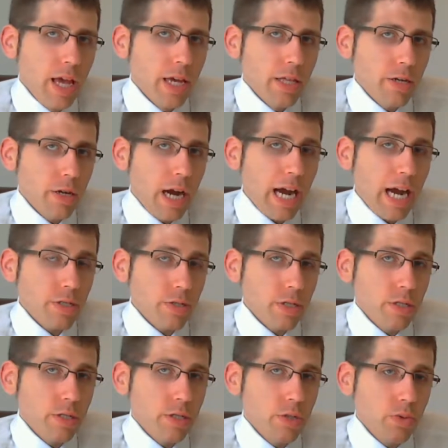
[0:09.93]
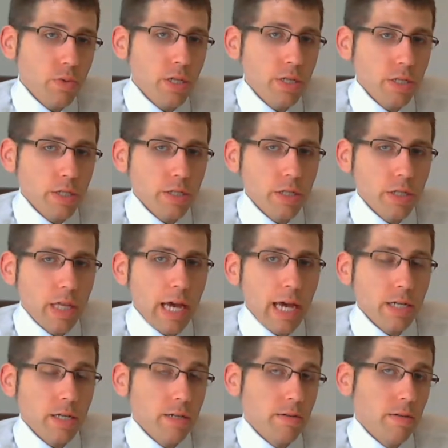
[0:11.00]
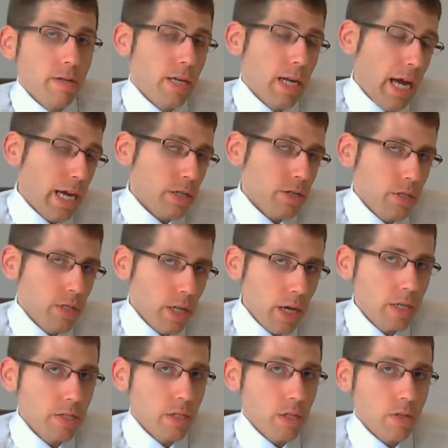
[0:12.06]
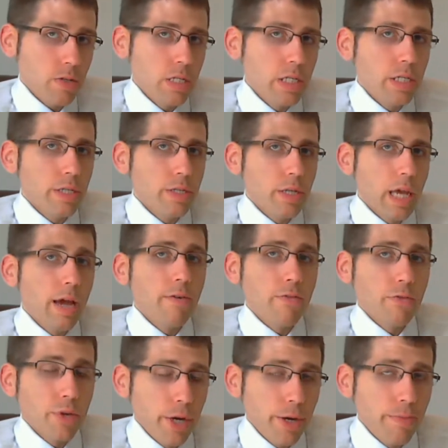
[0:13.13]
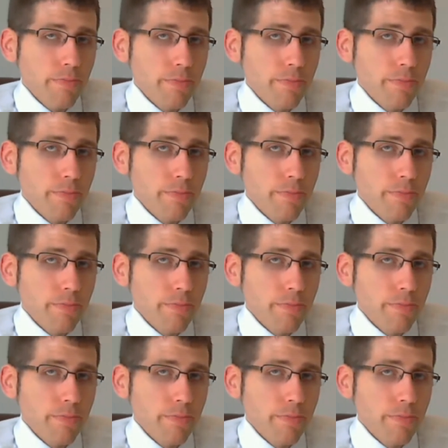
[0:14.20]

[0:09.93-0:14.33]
and there are actually two reasons that it actually does increase every year.